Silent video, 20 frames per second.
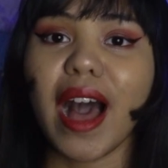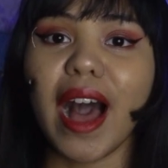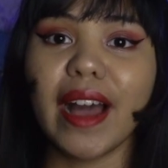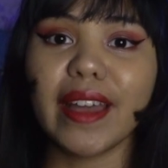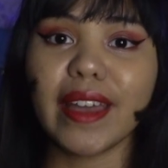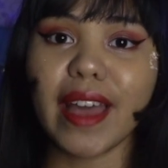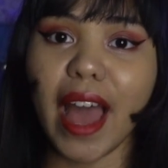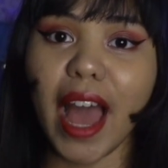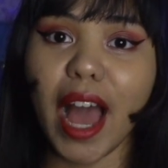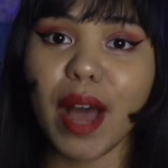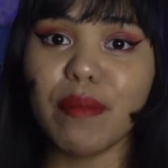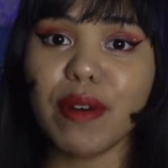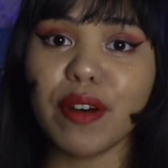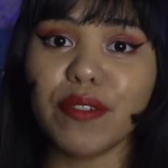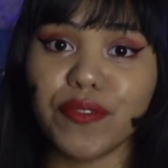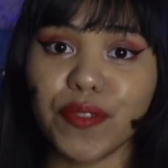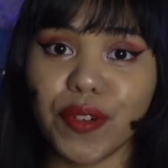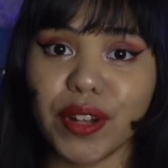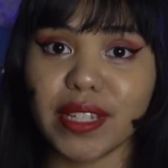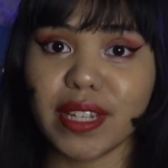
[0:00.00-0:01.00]
I am a
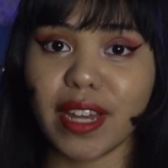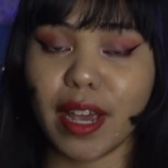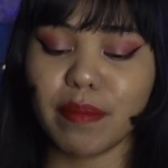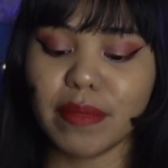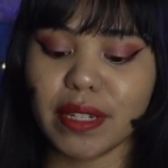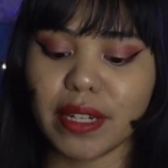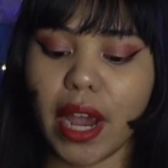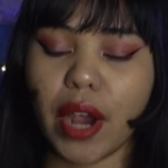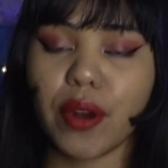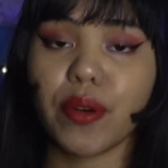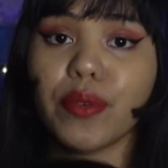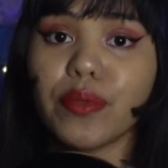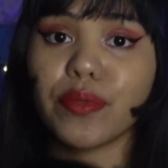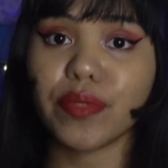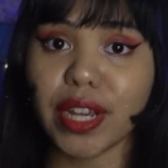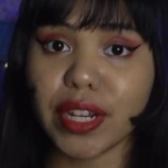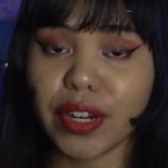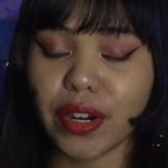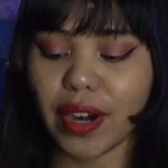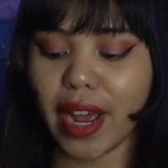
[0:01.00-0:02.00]
full-time tarot
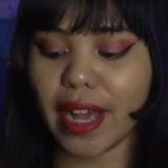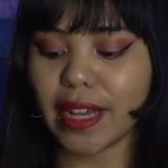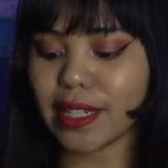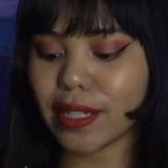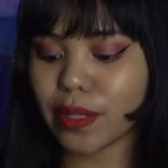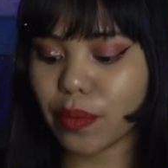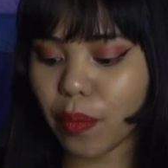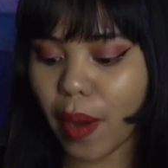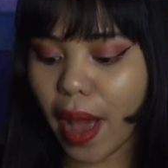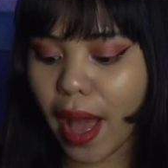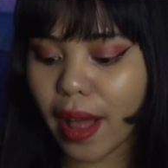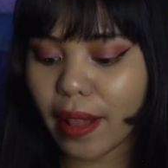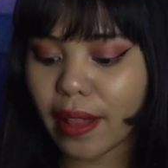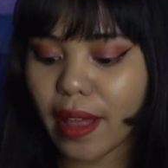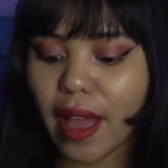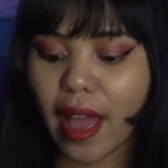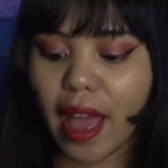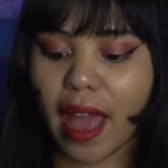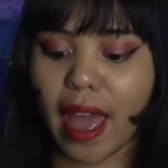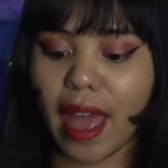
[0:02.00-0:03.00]
reader as well,
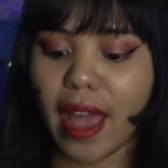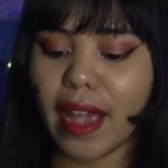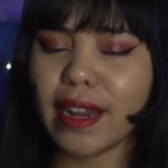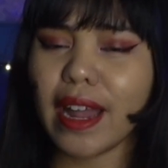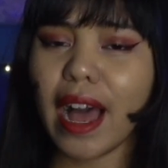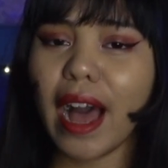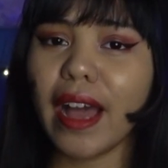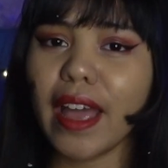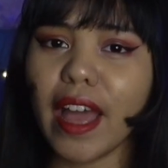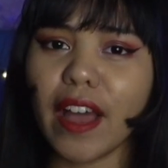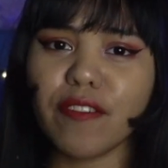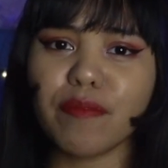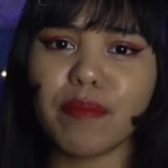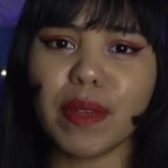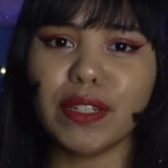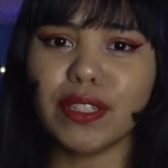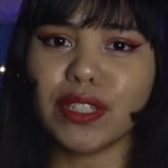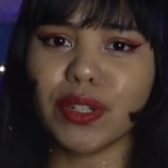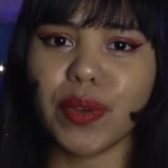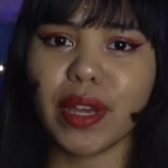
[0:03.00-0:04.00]
and I have
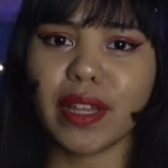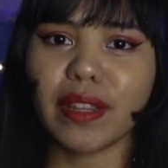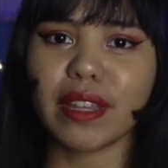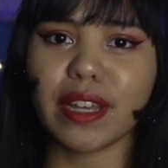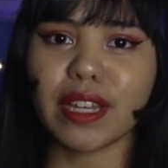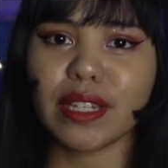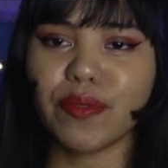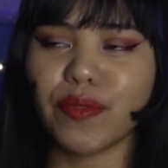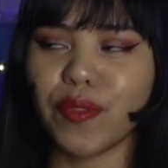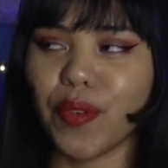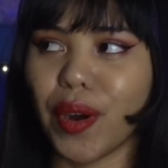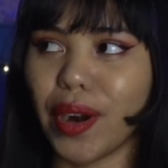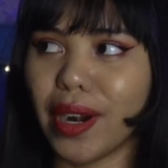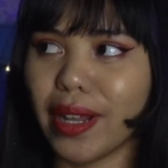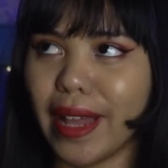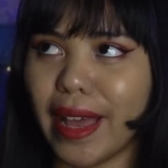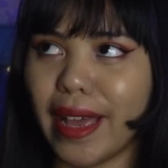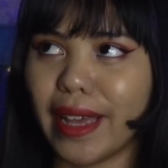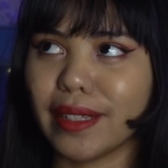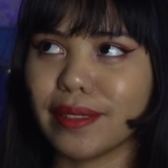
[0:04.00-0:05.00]
been doing this for
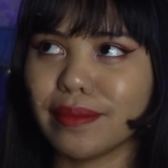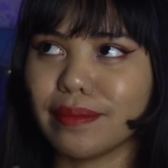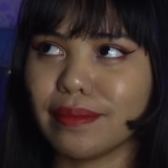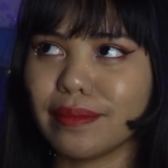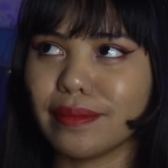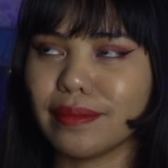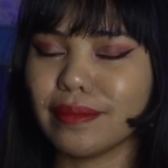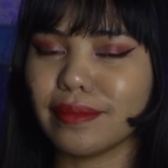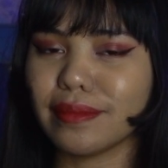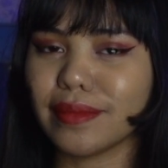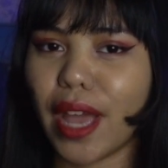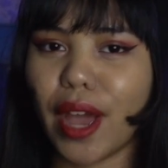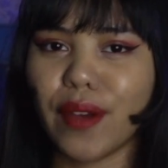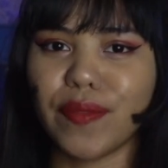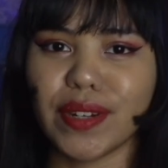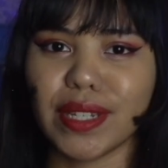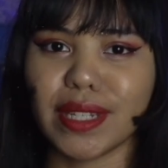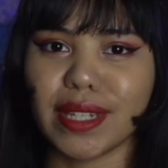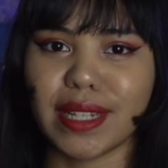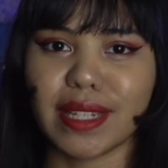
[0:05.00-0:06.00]

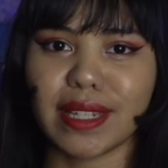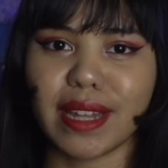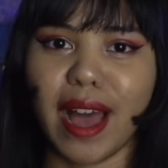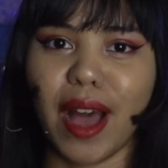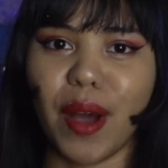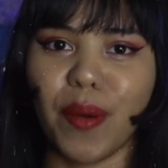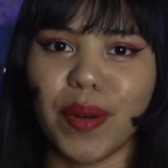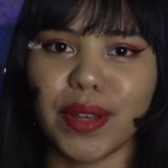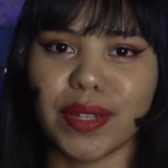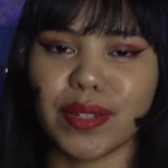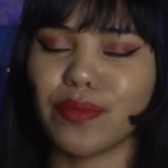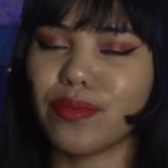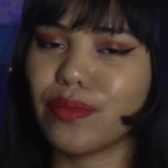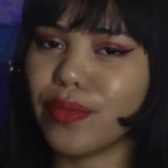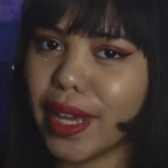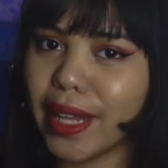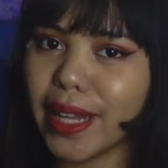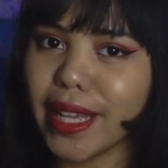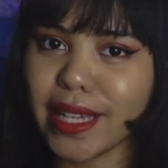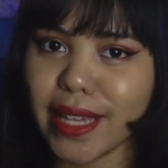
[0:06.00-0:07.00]
ever since I was
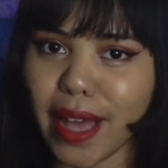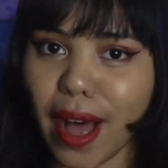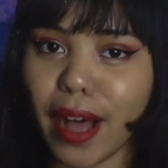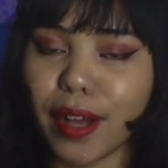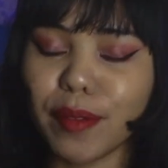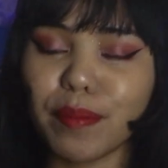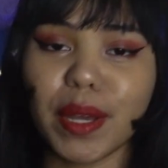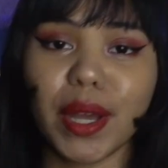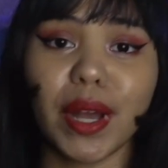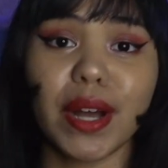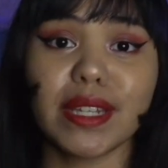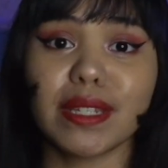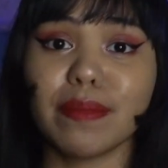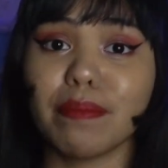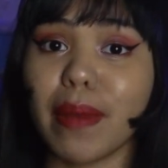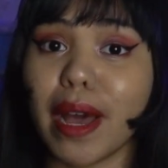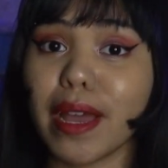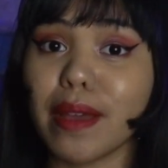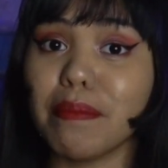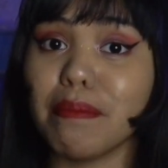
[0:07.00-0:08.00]
really young, because
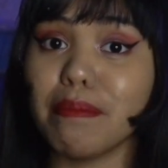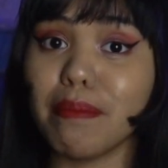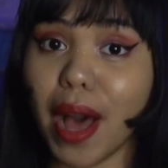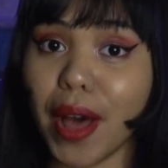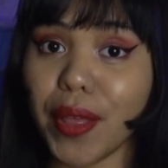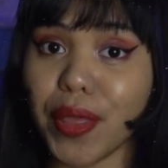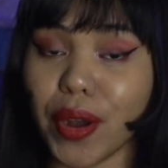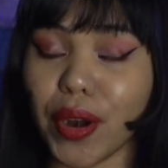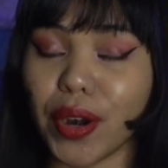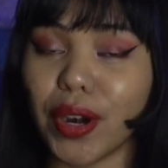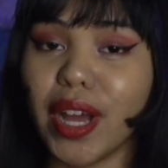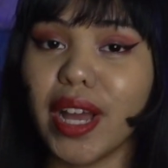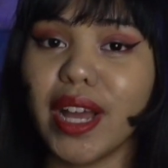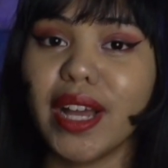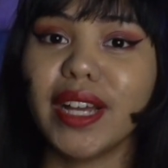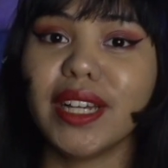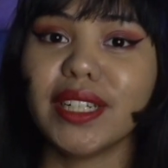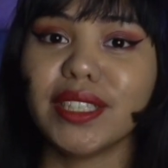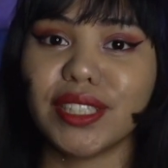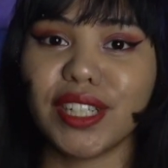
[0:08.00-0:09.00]
my mother,
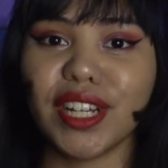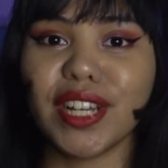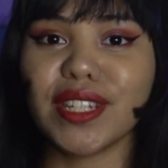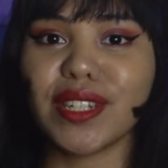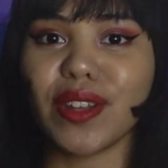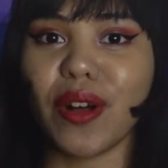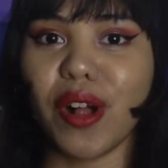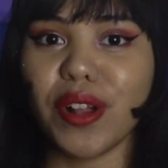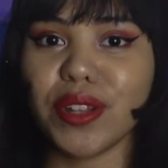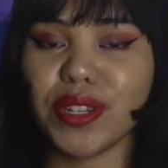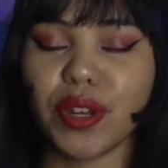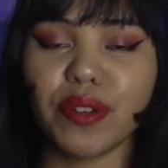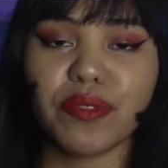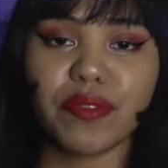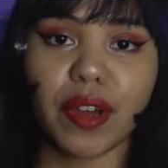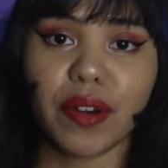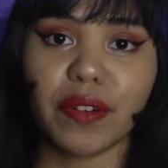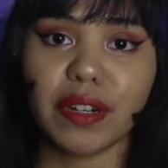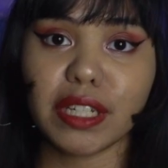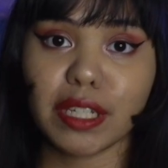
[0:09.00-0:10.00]
she is also
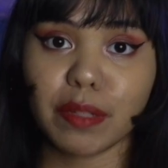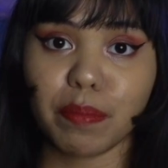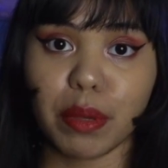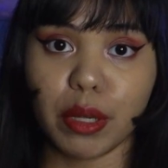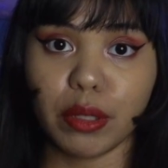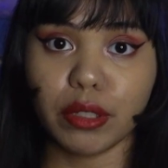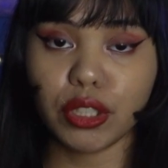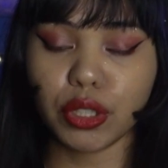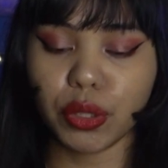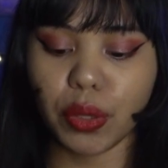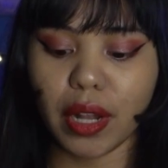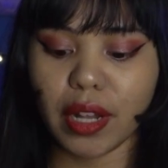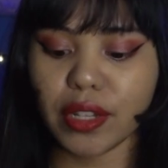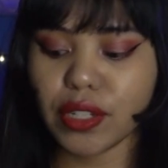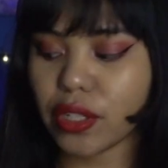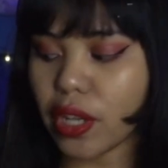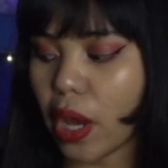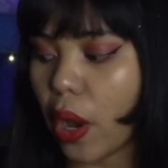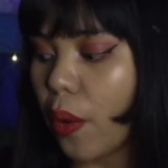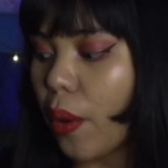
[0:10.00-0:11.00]
very spiritual.
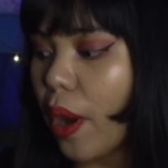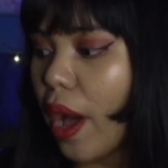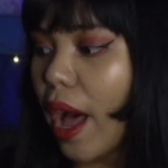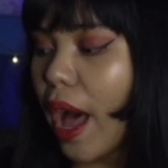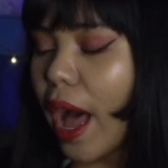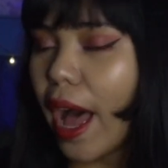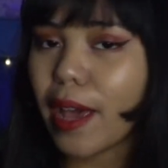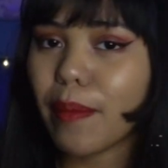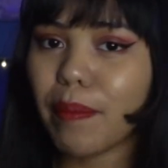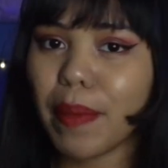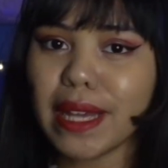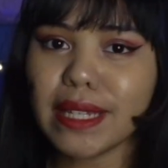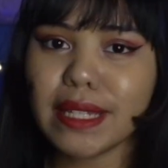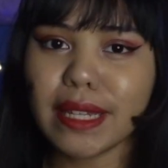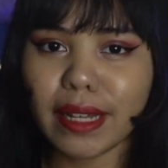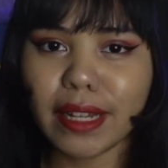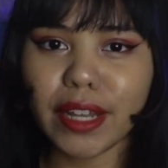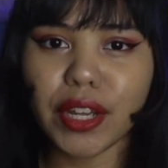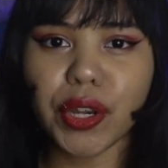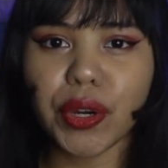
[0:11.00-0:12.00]
So I
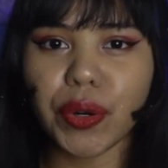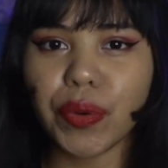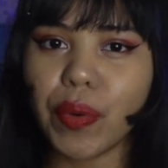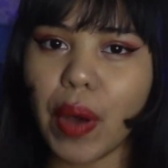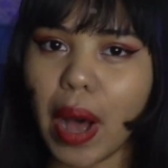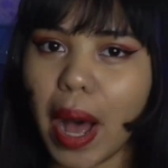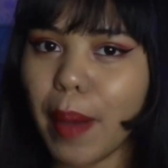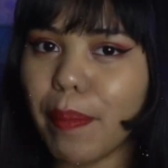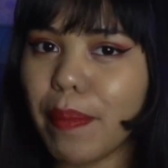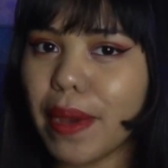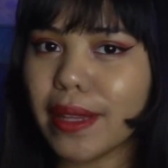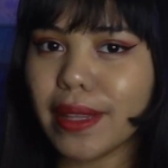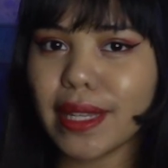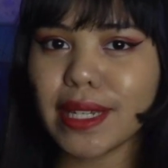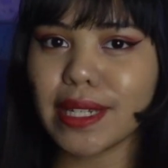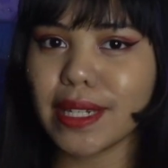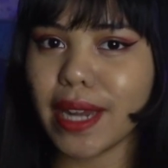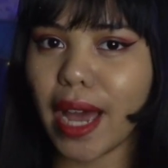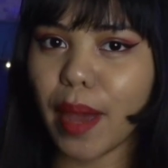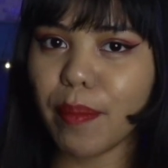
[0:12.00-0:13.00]
basically grew up in
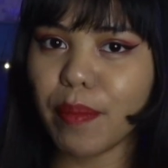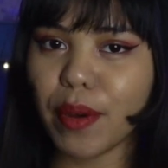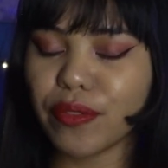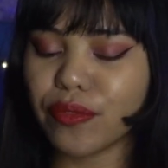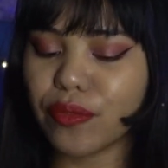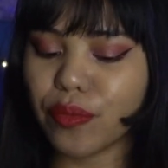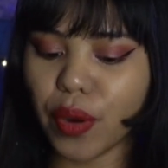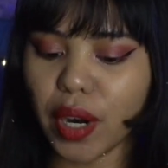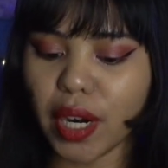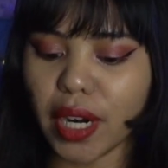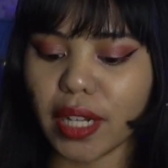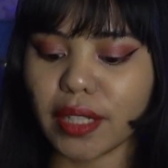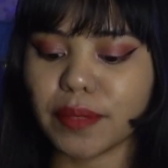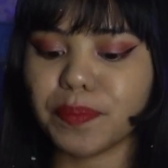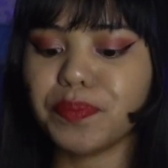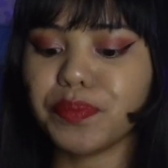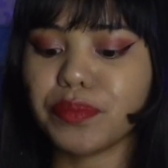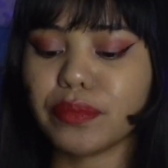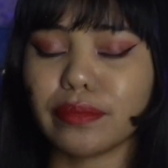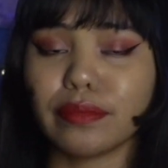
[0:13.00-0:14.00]
this type of
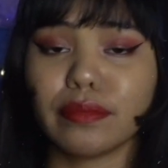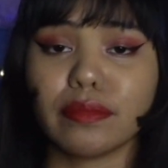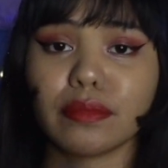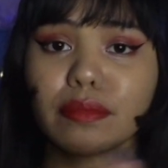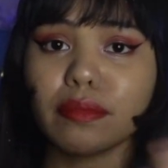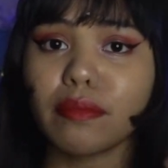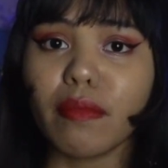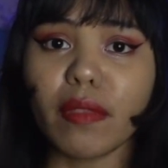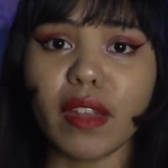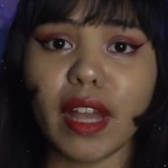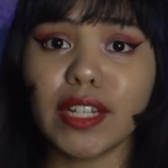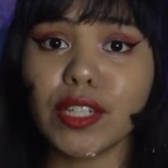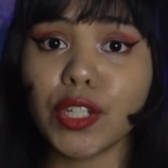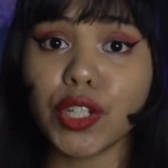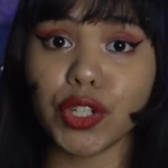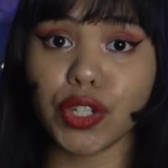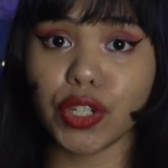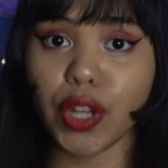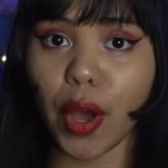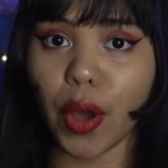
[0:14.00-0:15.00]
world. And
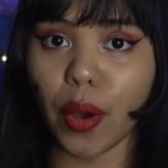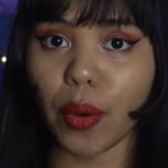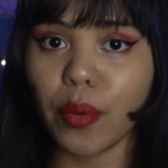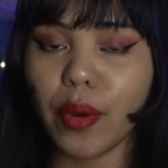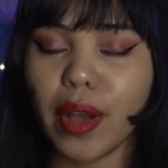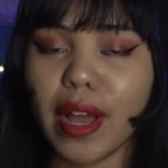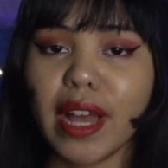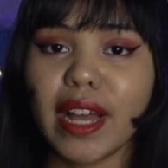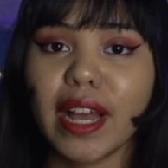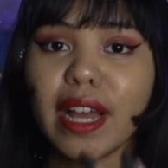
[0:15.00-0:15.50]
so